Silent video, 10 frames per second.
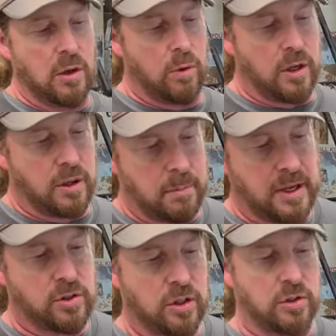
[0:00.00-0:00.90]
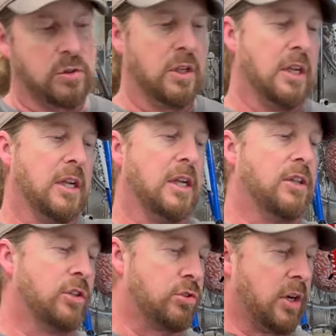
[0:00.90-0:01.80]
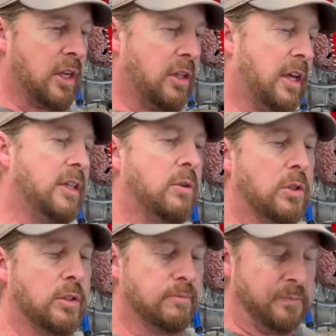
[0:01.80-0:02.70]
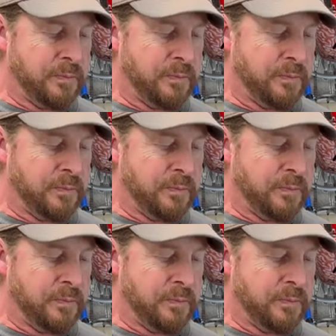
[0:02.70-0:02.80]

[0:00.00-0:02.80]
where the matrix and the Trek line, they were